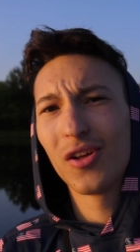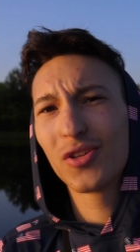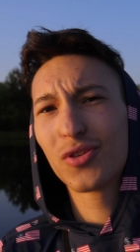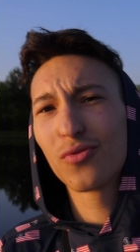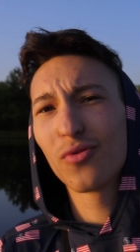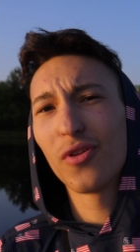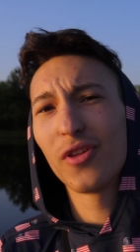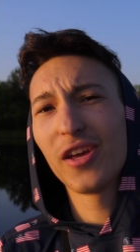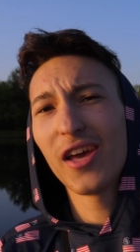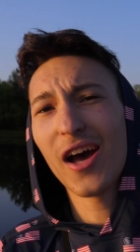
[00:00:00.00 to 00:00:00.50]
Let's
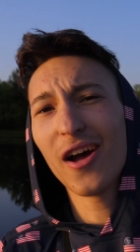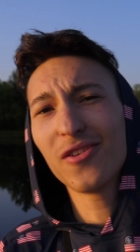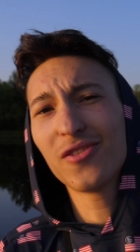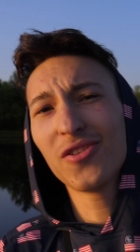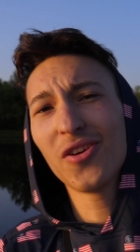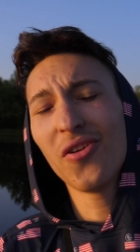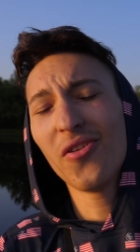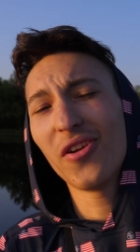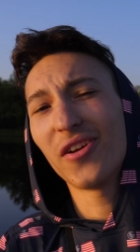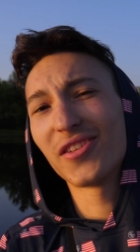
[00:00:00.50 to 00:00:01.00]
roll the
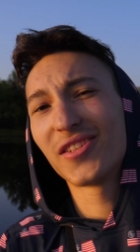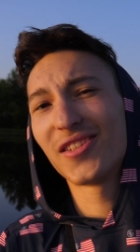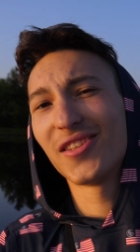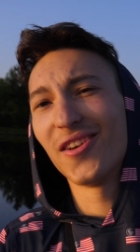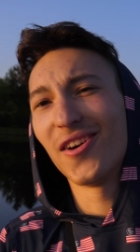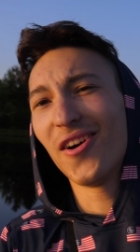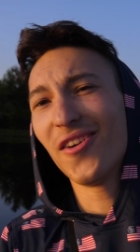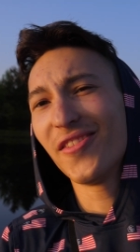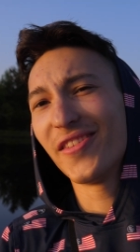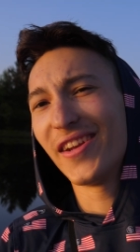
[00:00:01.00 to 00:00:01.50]
outro and I'll see
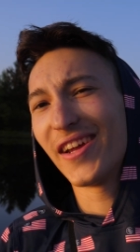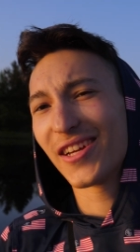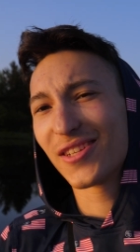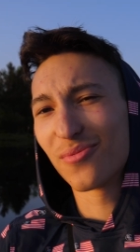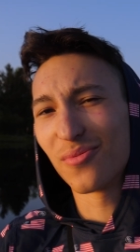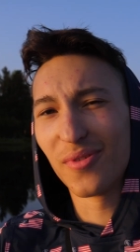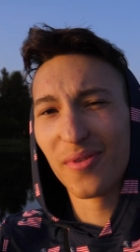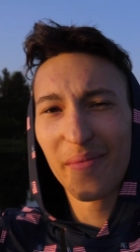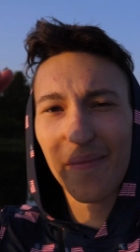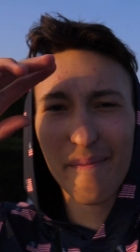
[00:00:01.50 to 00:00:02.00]
y'all in the
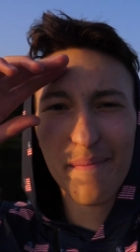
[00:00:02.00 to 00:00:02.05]
next one.